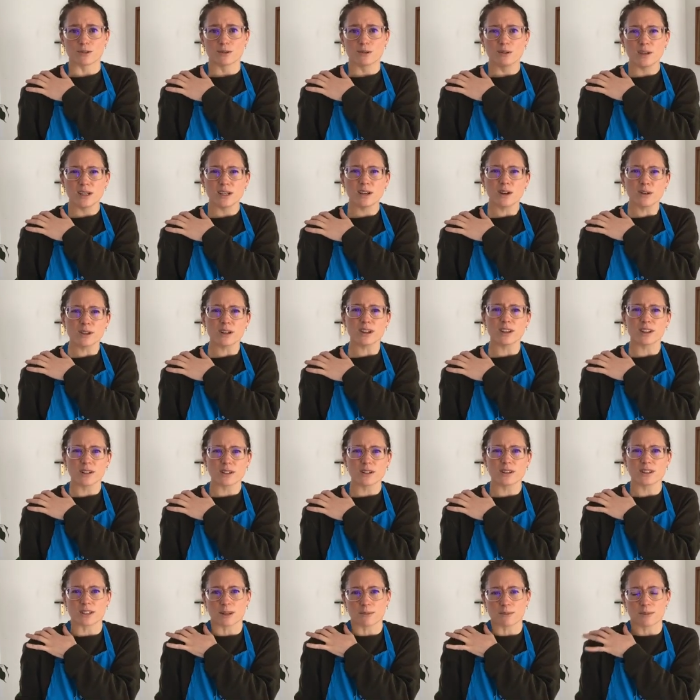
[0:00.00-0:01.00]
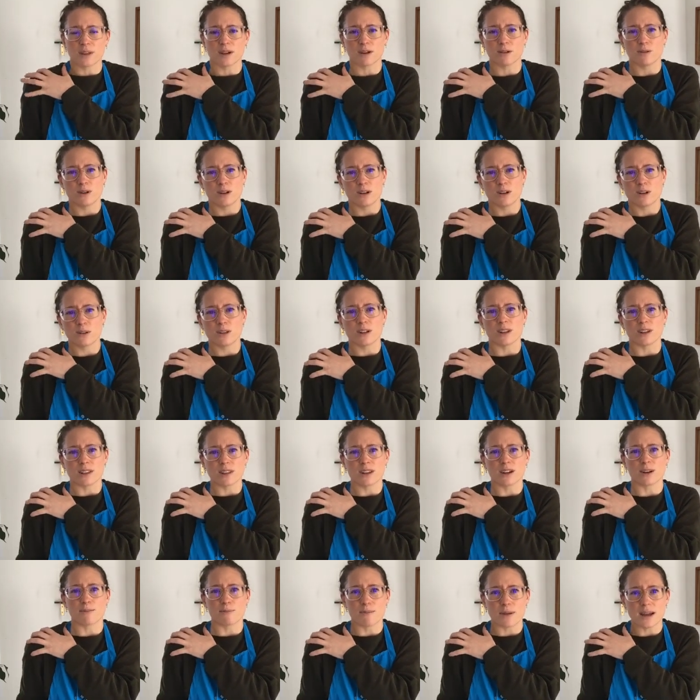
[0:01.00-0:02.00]
We know that there's something, we know that
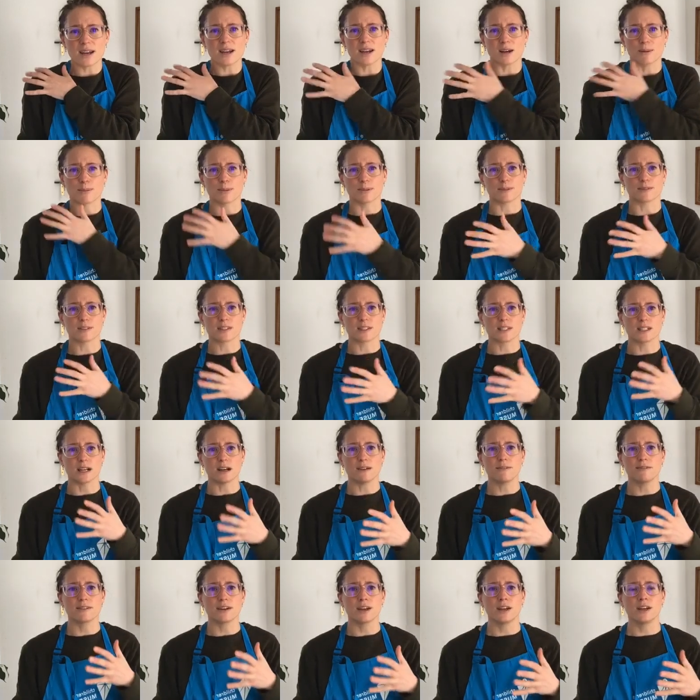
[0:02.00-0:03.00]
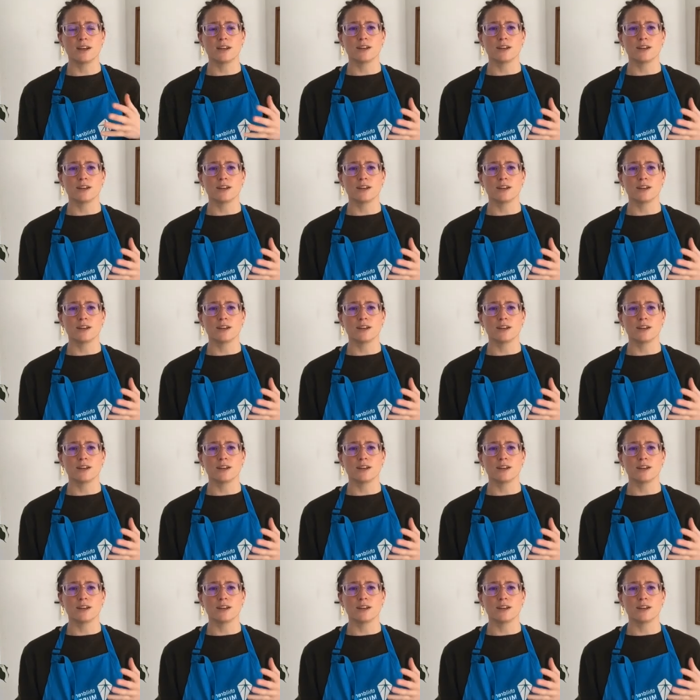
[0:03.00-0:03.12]
they're made up of stuff.